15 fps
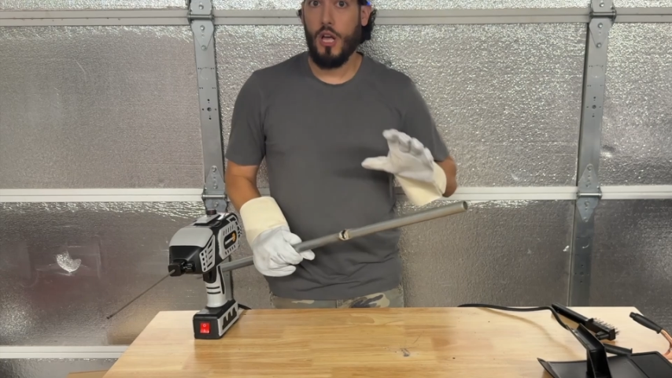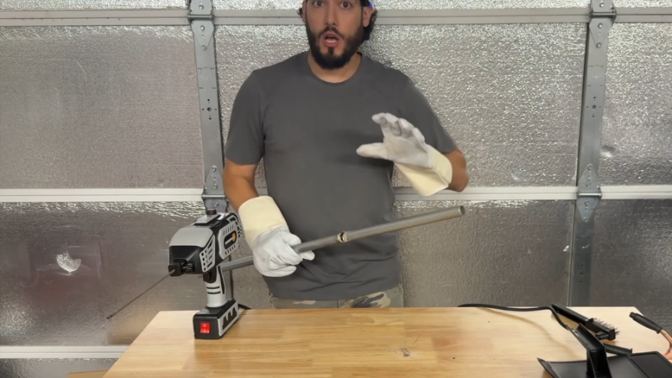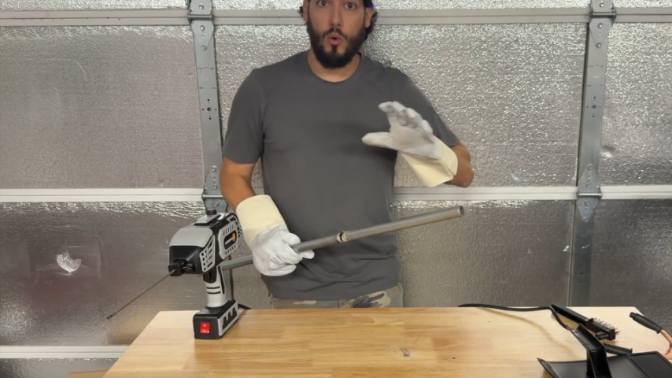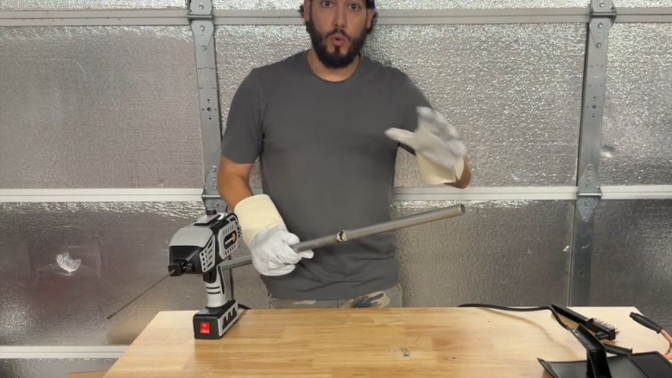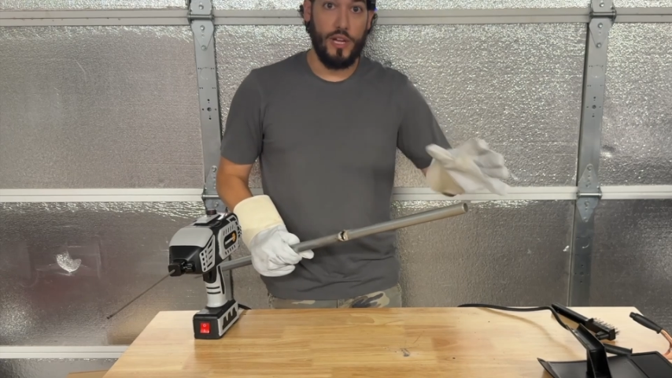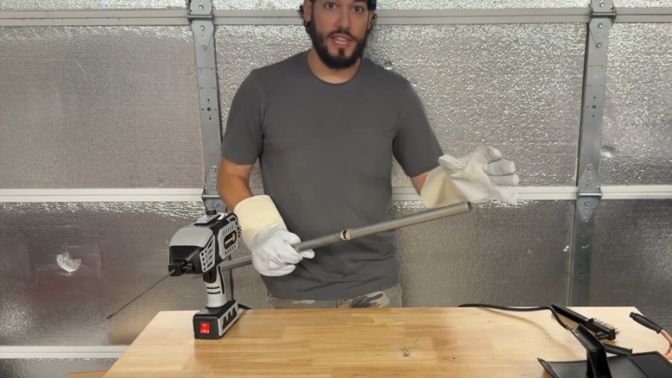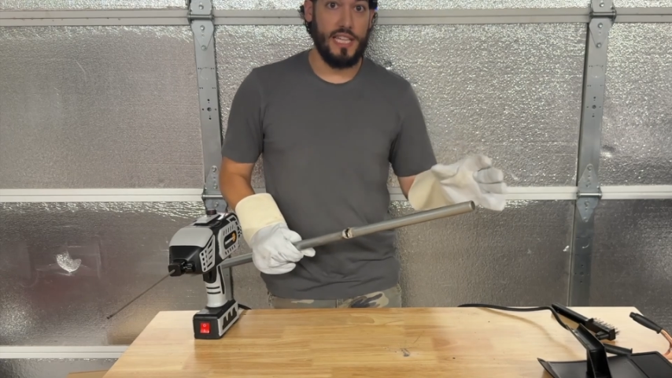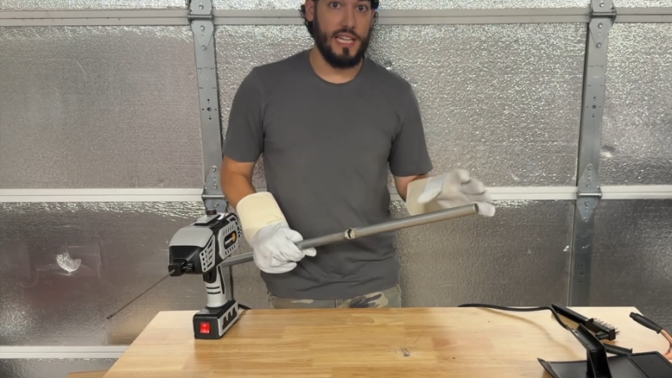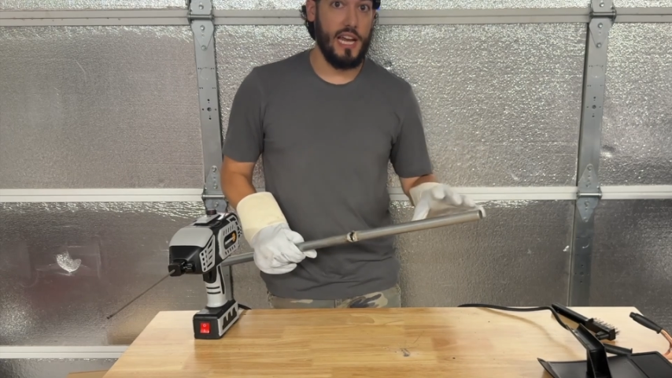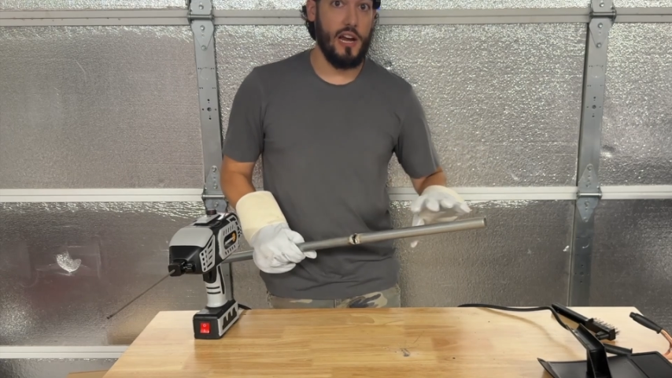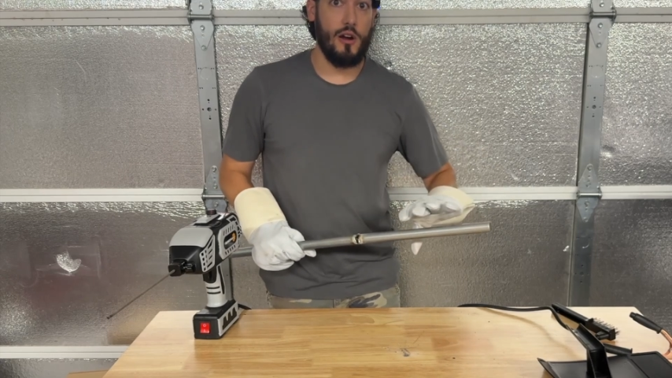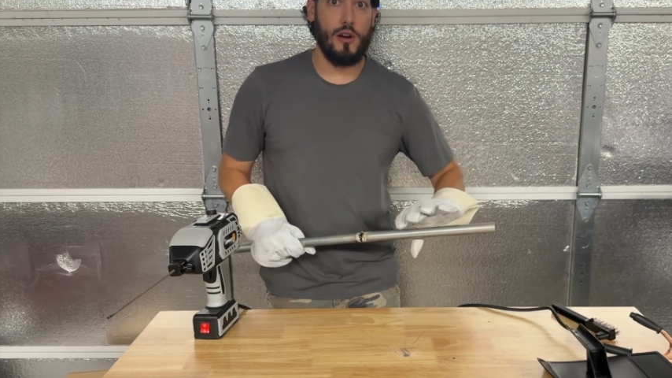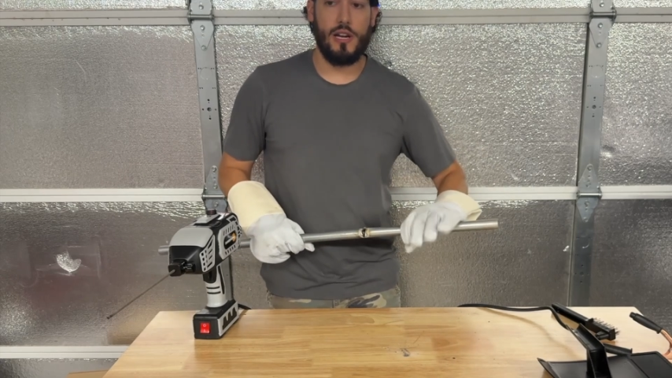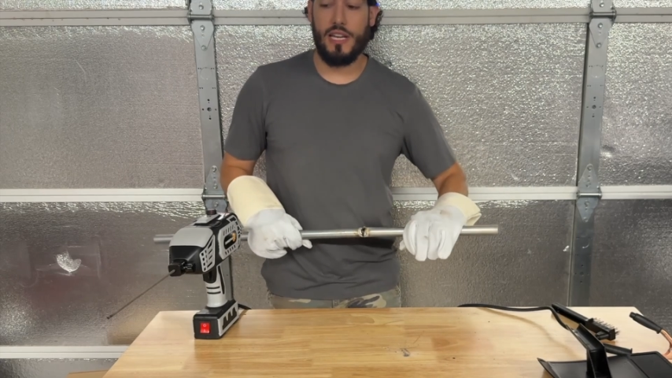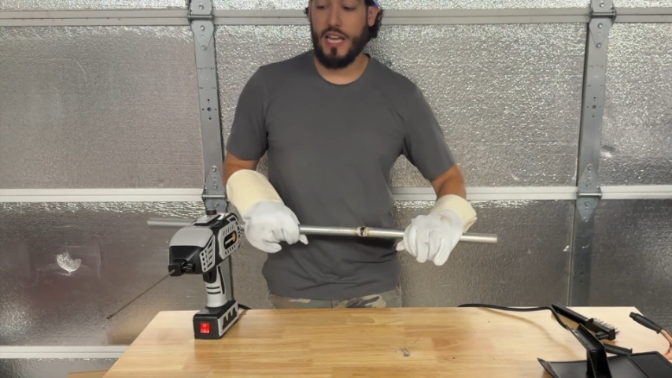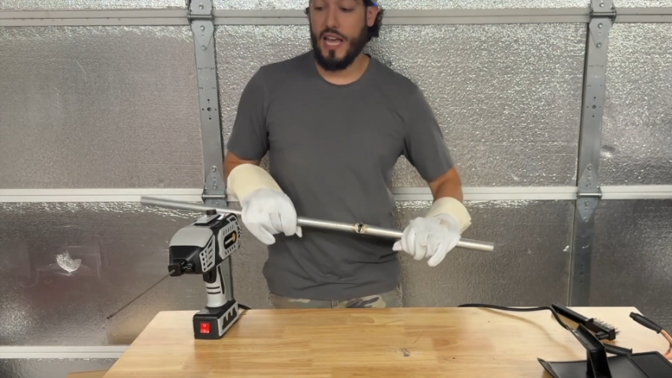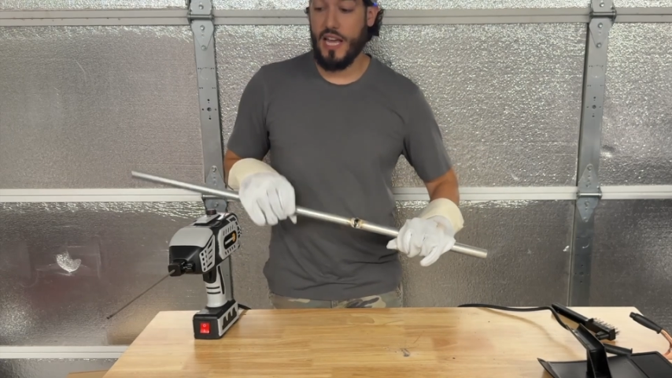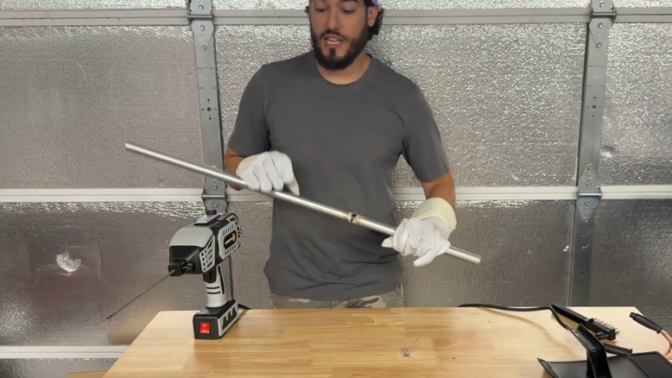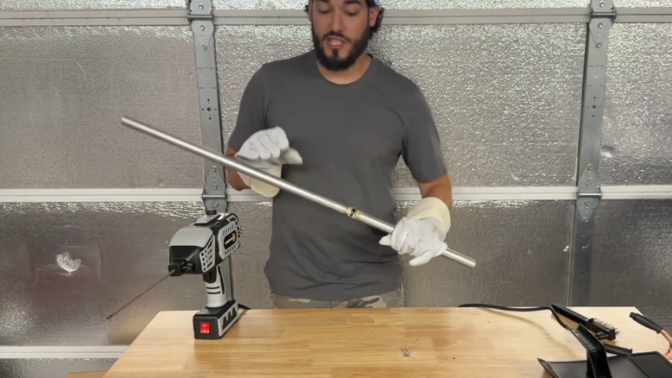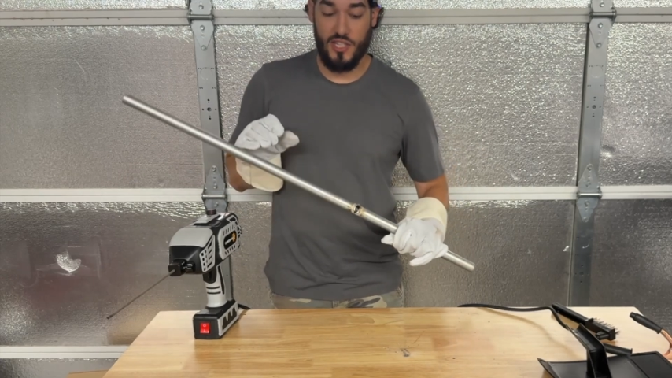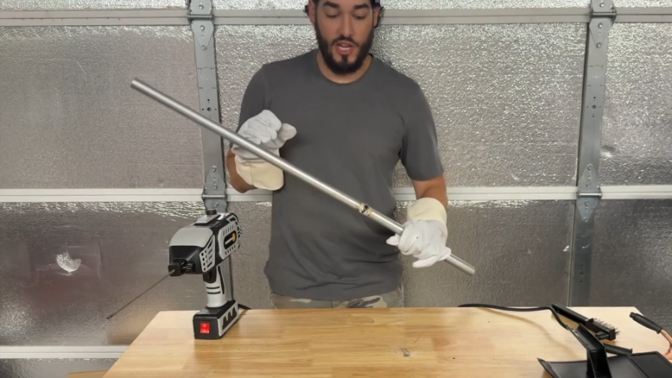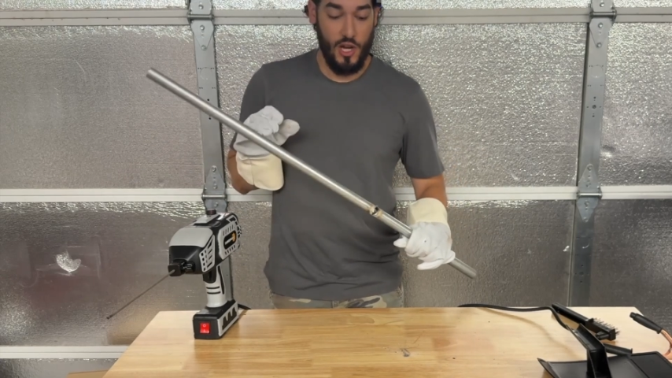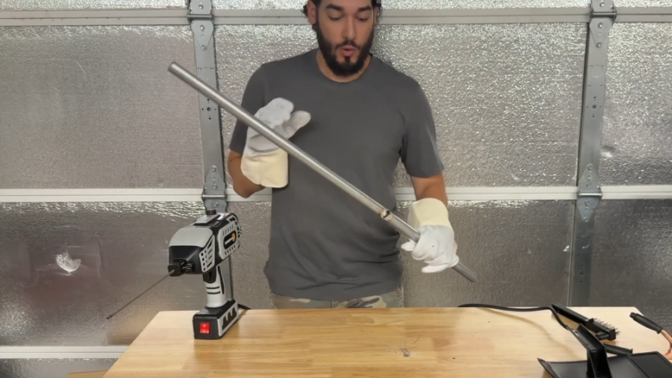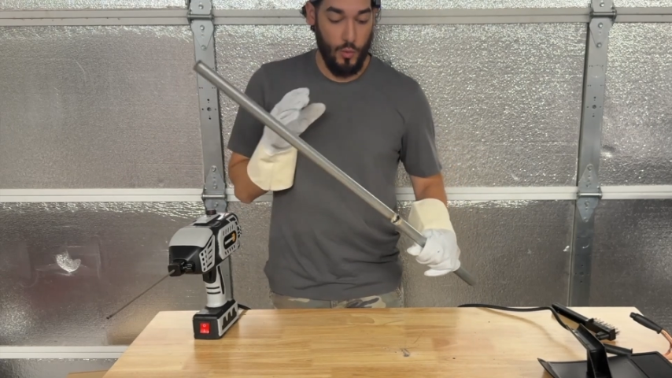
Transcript: with the carrying case,